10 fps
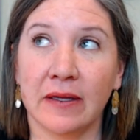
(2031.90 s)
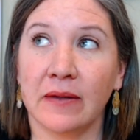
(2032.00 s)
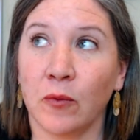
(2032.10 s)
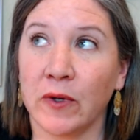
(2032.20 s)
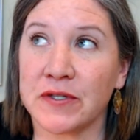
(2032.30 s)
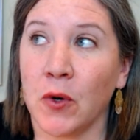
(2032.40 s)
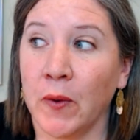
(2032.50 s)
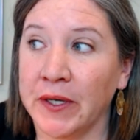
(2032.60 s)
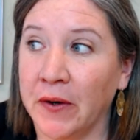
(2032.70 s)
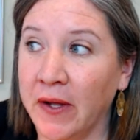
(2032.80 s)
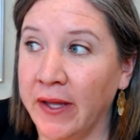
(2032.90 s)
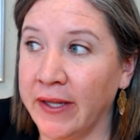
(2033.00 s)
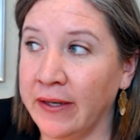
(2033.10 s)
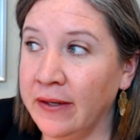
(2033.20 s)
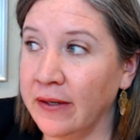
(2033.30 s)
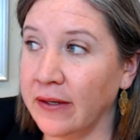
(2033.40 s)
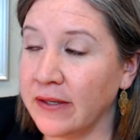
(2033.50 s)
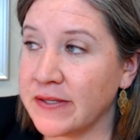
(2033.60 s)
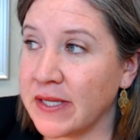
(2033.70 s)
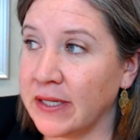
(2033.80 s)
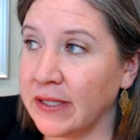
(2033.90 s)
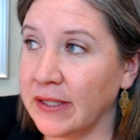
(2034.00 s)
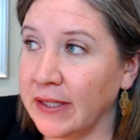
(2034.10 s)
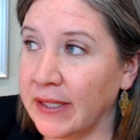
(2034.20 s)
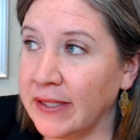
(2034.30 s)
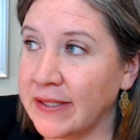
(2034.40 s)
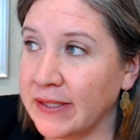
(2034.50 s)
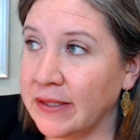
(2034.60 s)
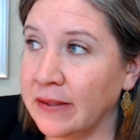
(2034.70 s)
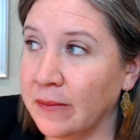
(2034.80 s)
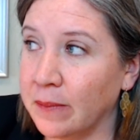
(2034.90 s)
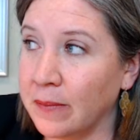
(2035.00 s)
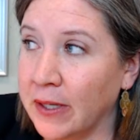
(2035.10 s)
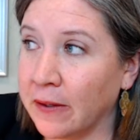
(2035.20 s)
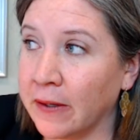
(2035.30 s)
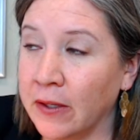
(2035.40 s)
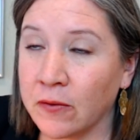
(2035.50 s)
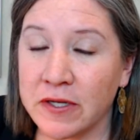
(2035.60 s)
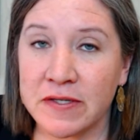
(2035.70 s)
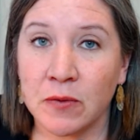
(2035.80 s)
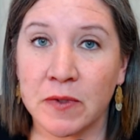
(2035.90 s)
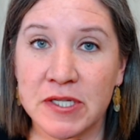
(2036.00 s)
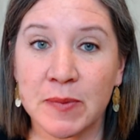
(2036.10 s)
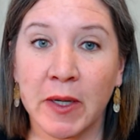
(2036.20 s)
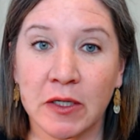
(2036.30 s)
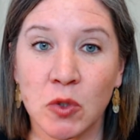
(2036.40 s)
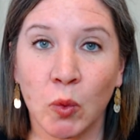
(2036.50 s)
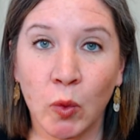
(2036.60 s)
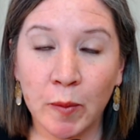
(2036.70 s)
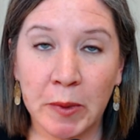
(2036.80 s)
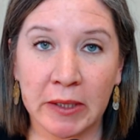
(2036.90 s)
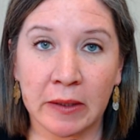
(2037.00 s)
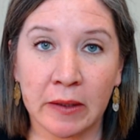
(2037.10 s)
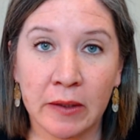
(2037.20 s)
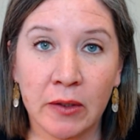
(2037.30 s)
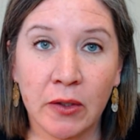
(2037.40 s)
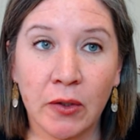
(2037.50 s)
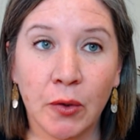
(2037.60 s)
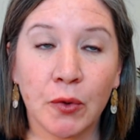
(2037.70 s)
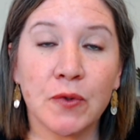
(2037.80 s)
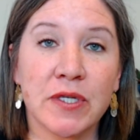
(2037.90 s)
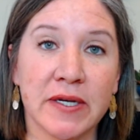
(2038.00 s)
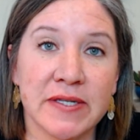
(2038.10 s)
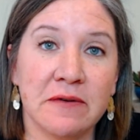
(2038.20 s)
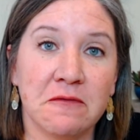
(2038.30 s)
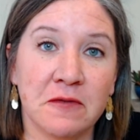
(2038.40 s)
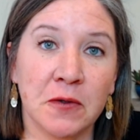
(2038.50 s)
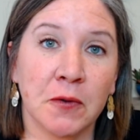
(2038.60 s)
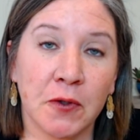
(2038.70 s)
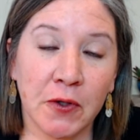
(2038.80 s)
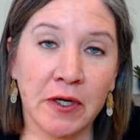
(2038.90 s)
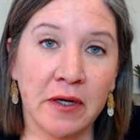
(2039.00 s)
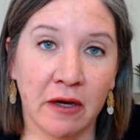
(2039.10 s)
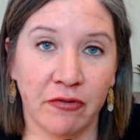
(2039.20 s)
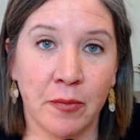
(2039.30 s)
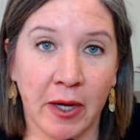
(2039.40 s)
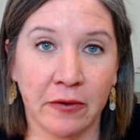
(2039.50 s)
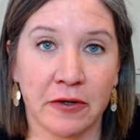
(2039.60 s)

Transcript: what's going on is that he didn't marry or doesn't respect a woman who doesn't feel good enough about